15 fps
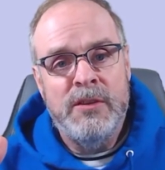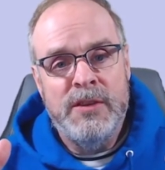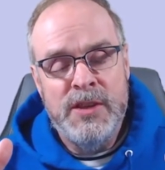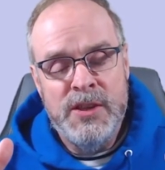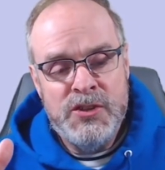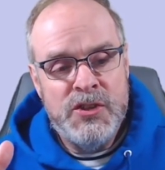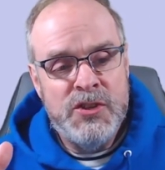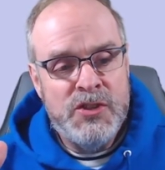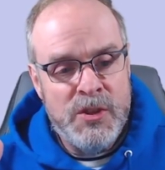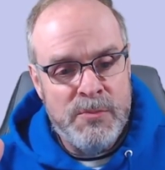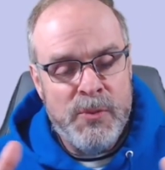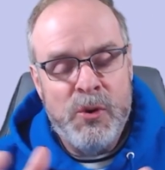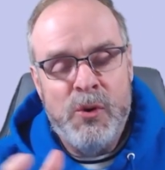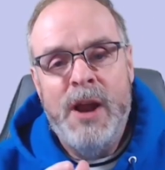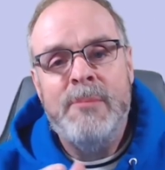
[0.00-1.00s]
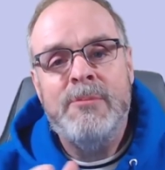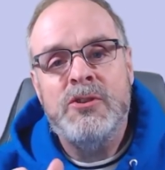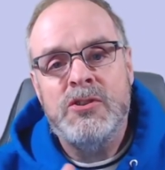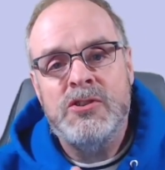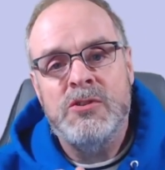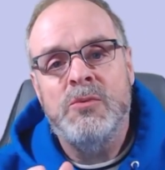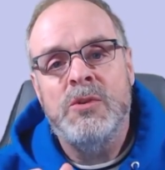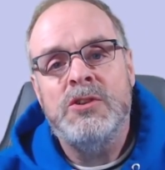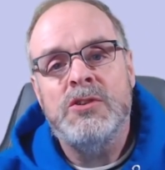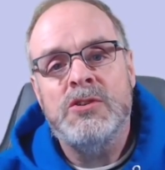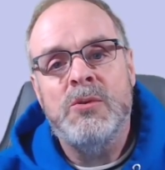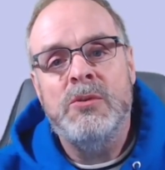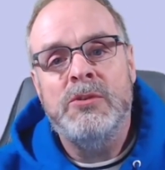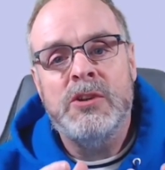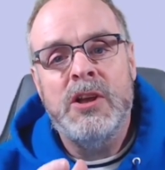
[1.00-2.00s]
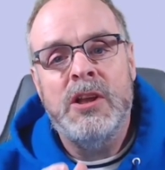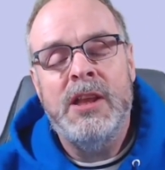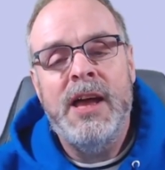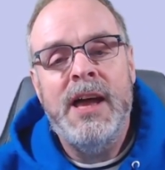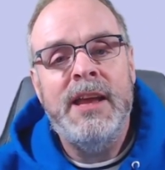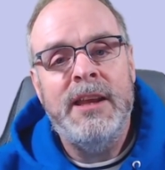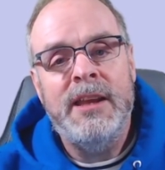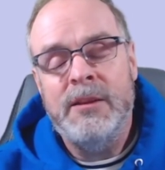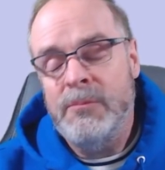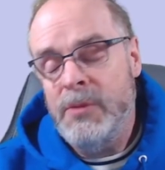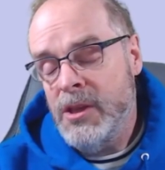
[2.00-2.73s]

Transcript: this is the parameters in which it's going to collide in.